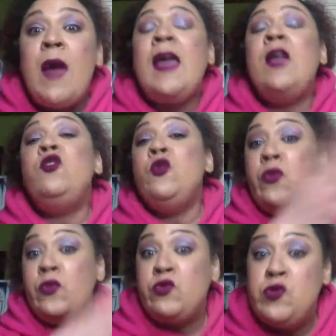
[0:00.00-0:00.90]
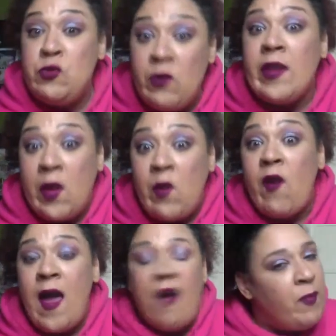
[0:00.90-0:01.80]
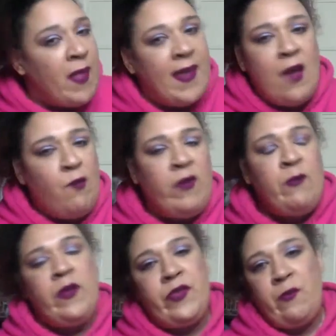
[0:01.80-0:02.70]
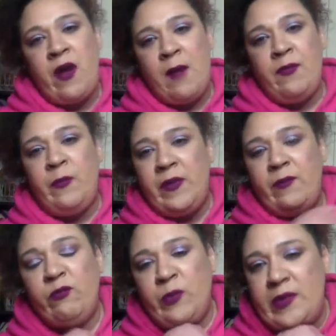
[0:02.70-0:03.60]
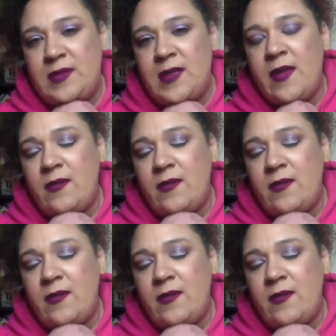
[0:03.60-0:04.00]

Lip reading: I can do the druid craft, but I can't read with the Robin Woods.